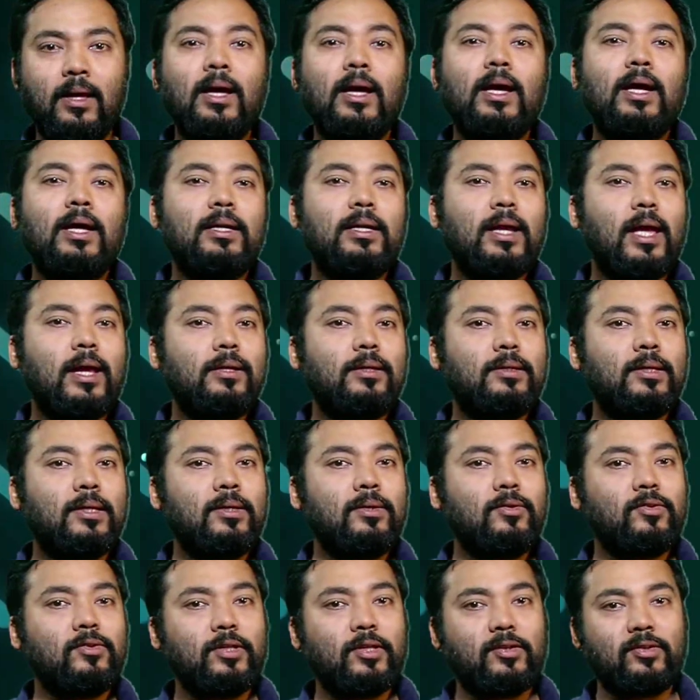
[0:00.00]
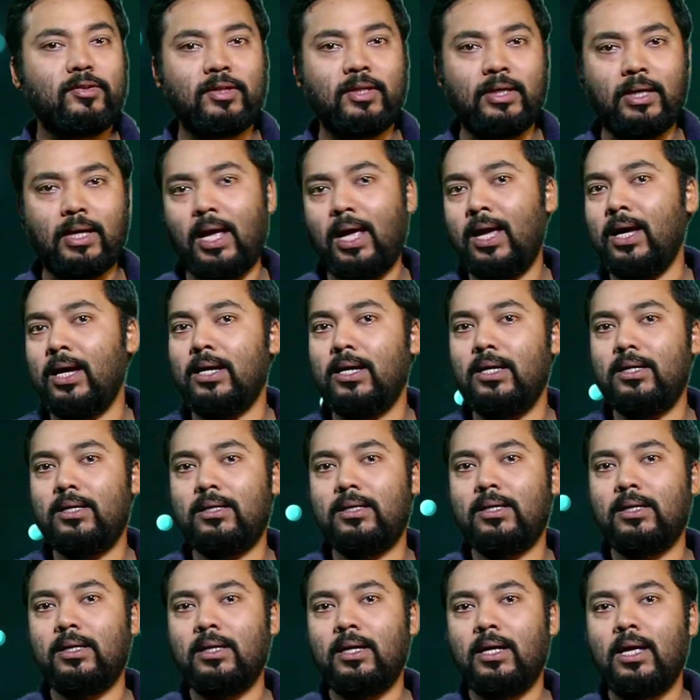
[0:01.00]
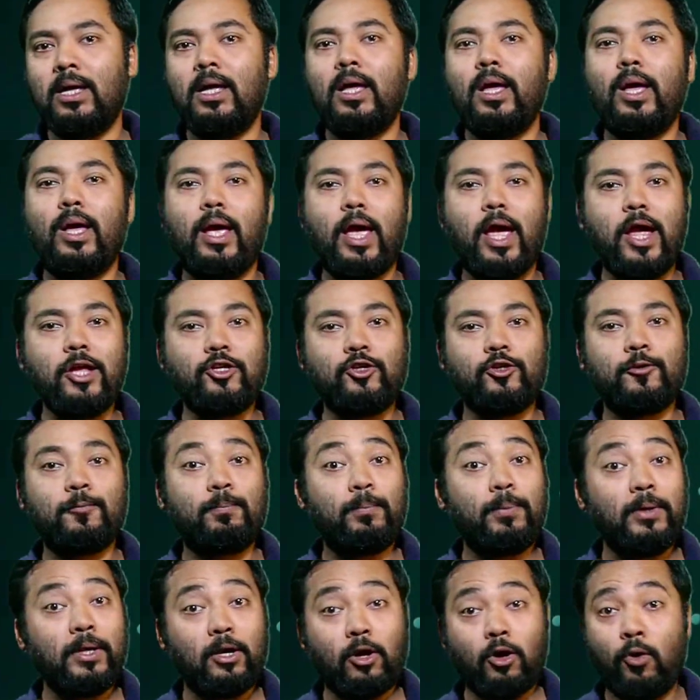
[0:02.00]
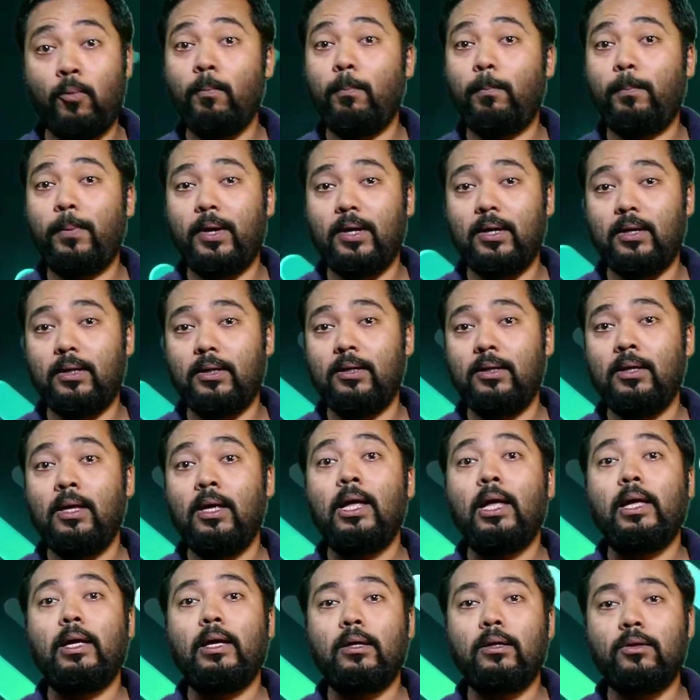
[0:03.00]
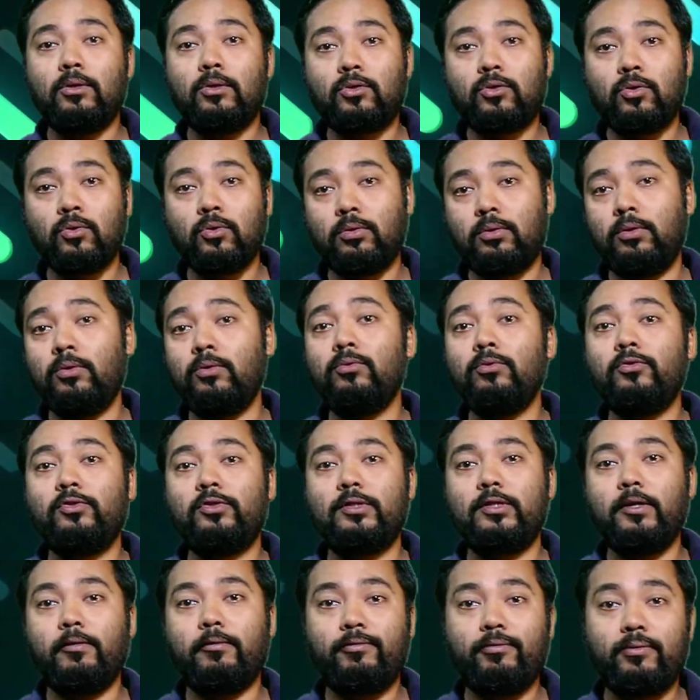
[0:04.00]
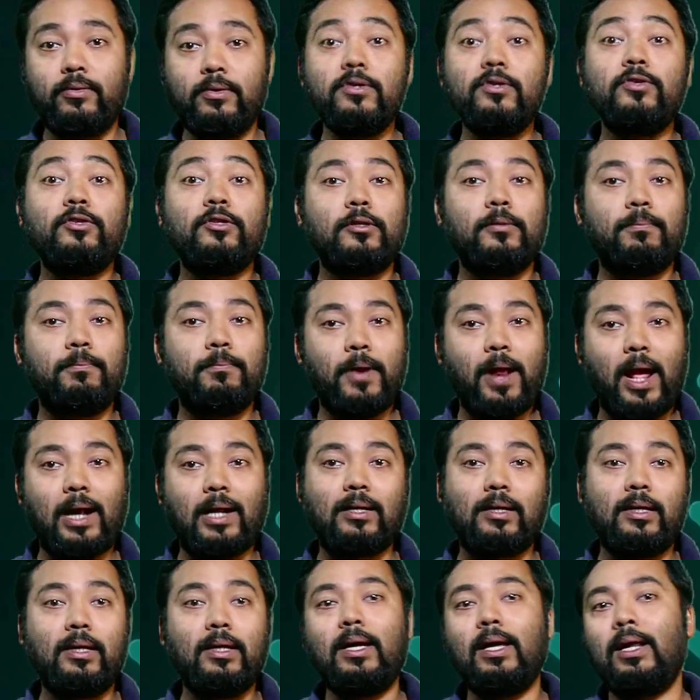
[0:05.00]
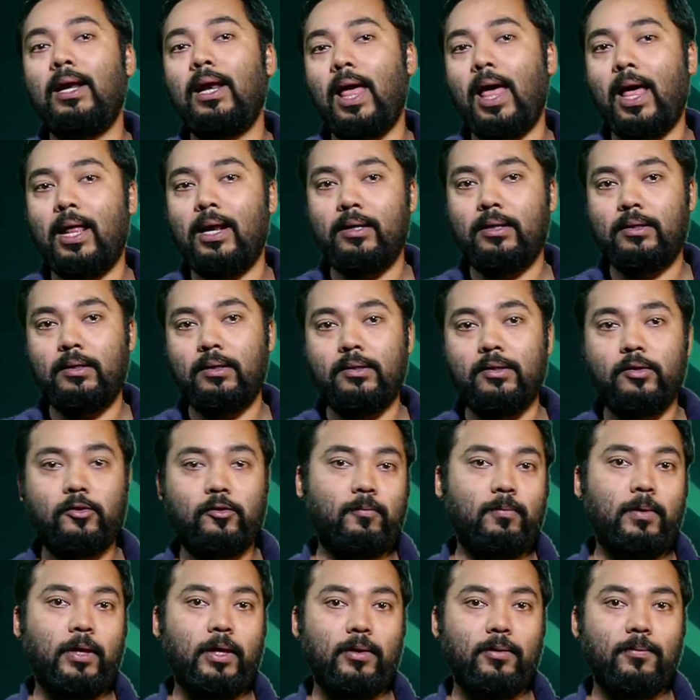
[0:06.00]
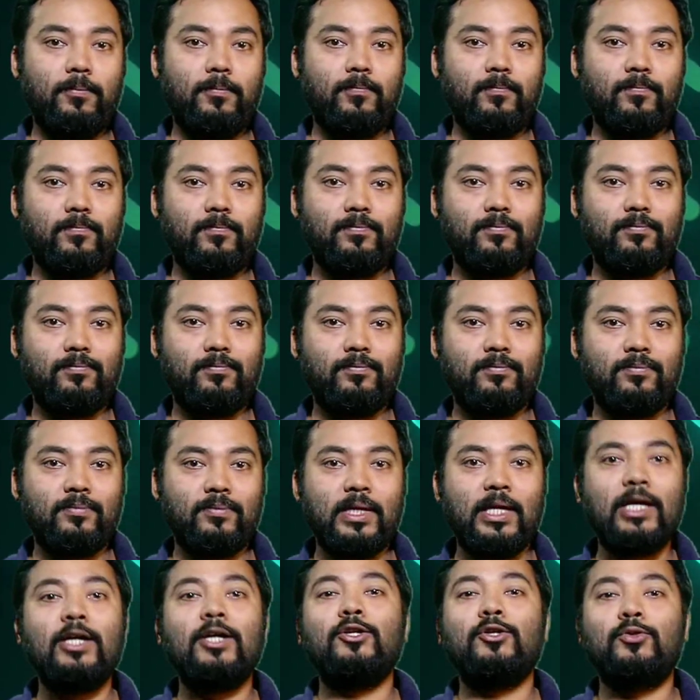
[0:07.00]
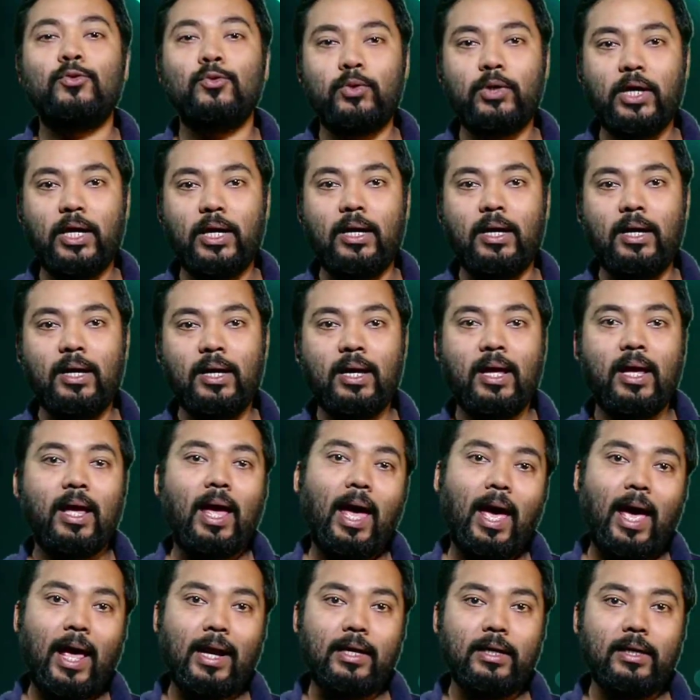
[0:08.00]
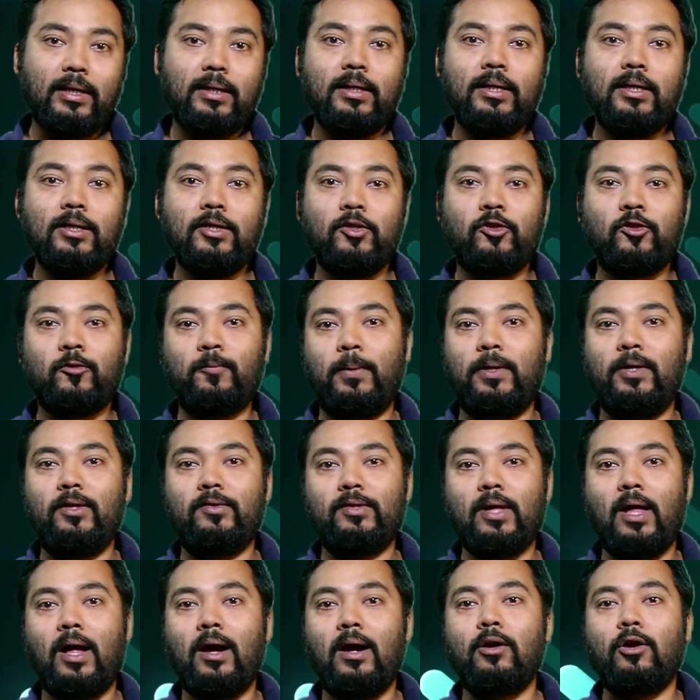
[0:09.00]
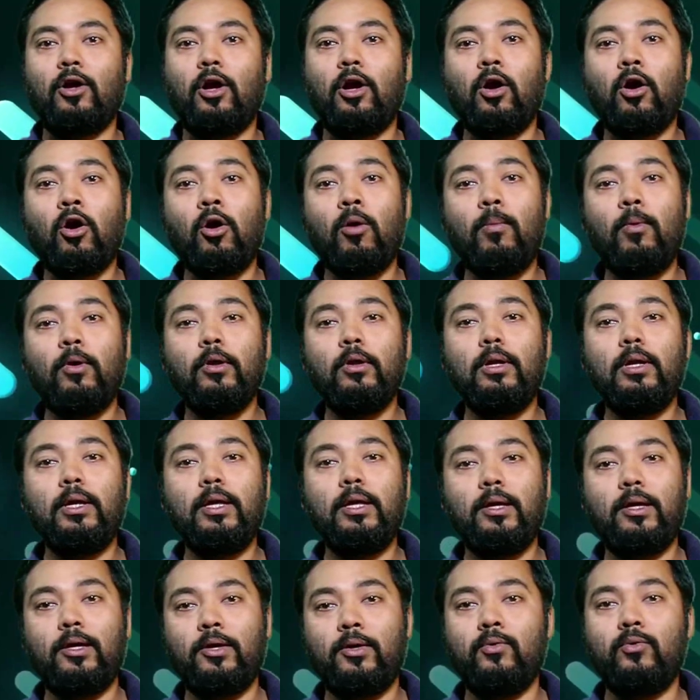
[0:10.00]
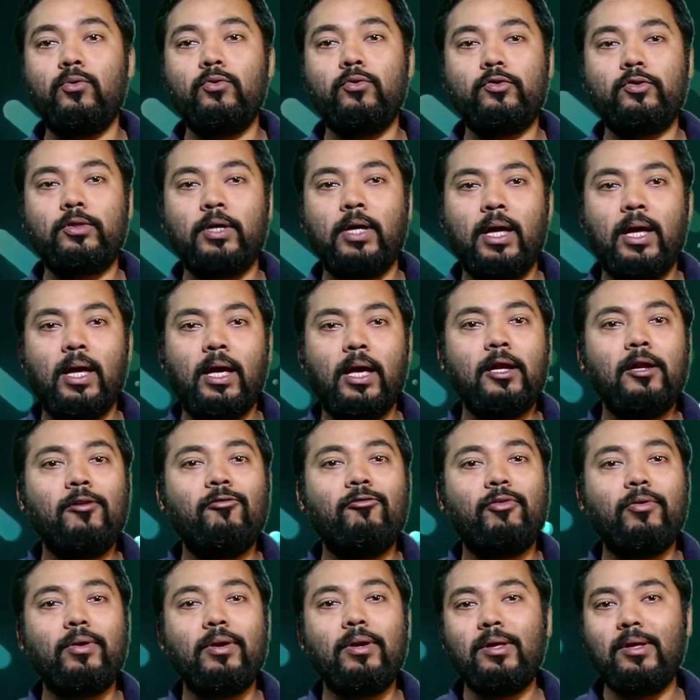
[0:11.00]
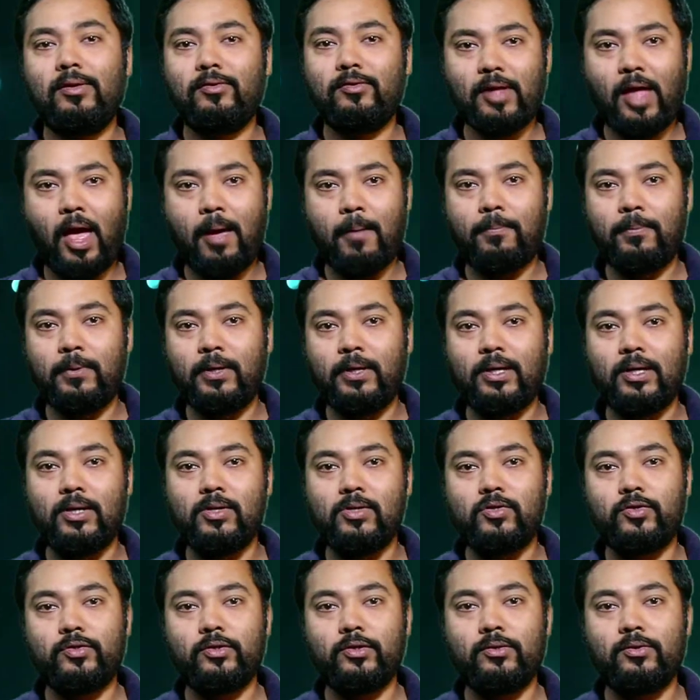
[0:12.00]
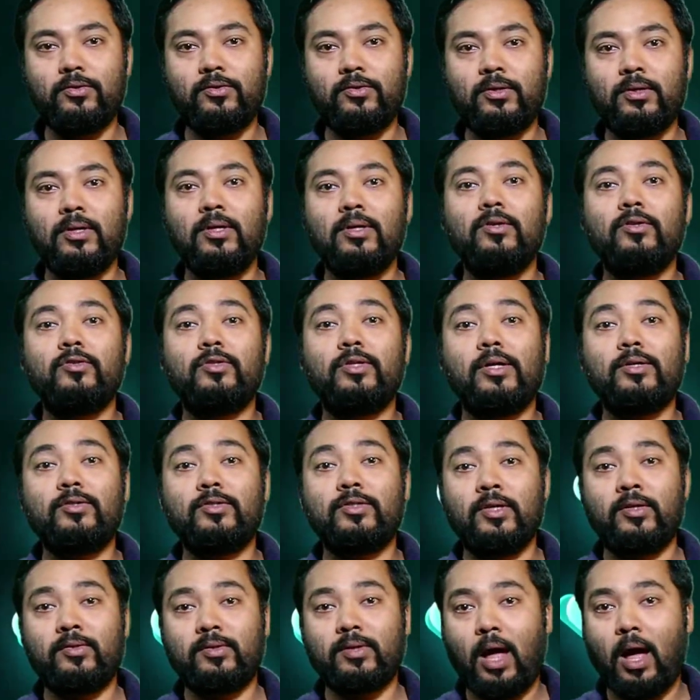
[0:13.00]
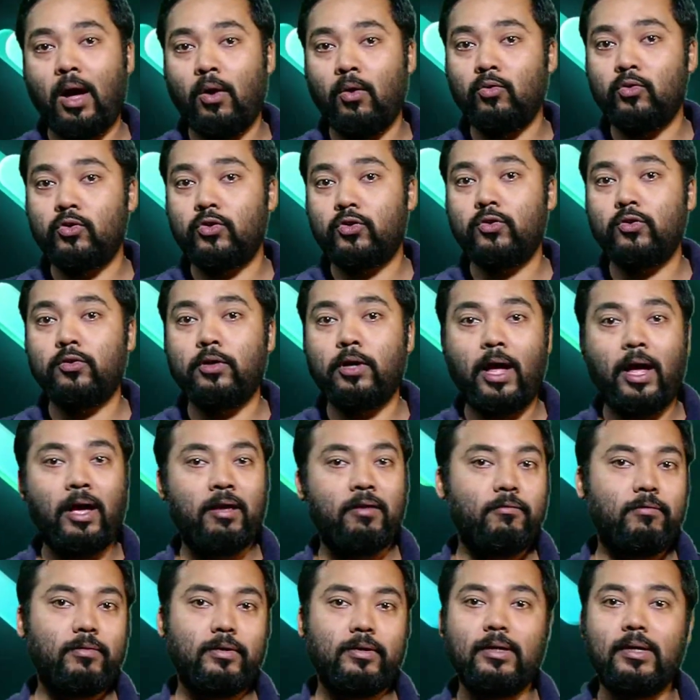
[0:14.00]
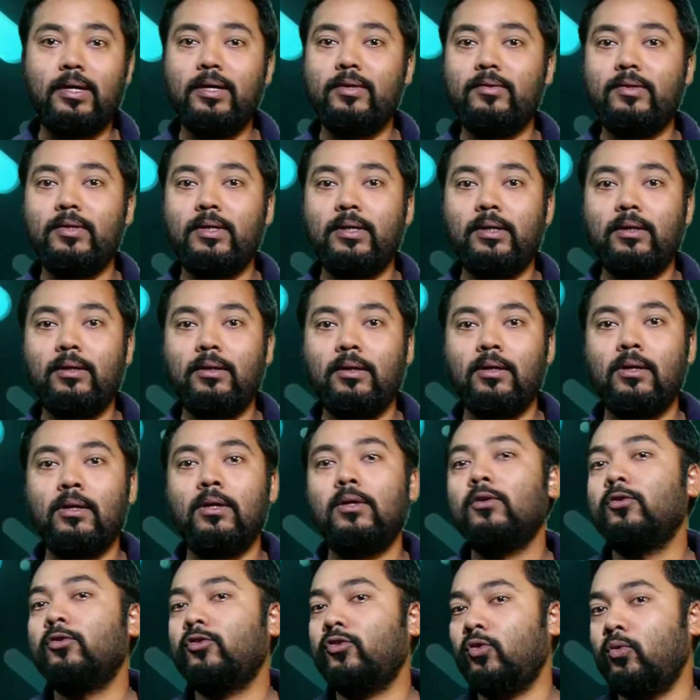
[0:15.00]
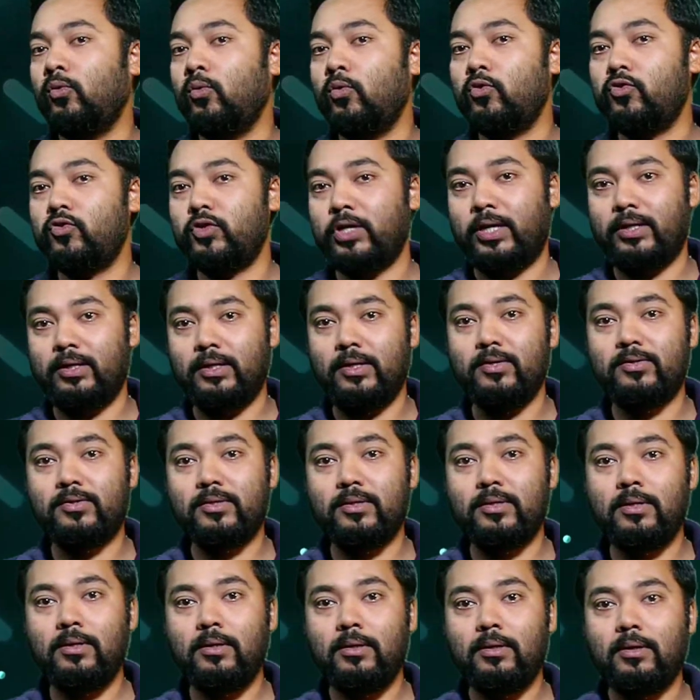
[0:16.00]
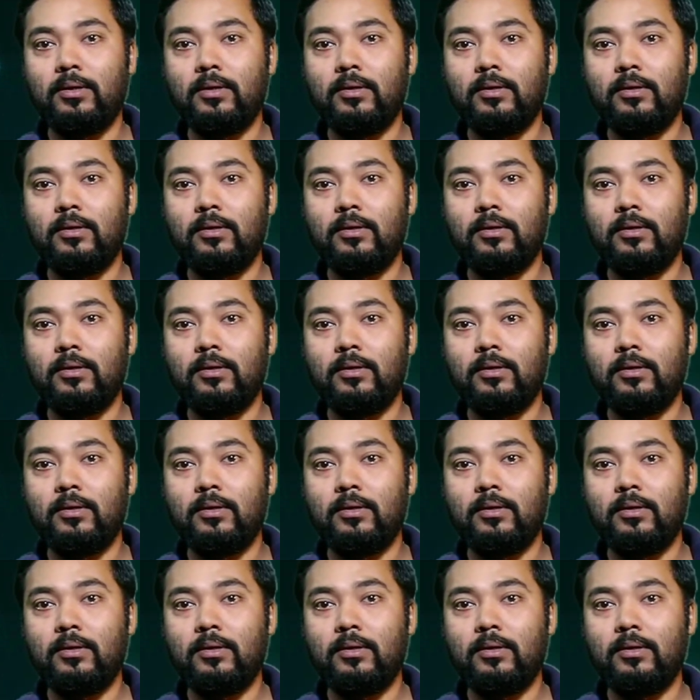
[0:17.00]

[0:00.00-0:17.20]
In 1968, HP company introduced the first practical LED display. Today, LED displays are commonly used in various applications such as outdoor advertising, store signature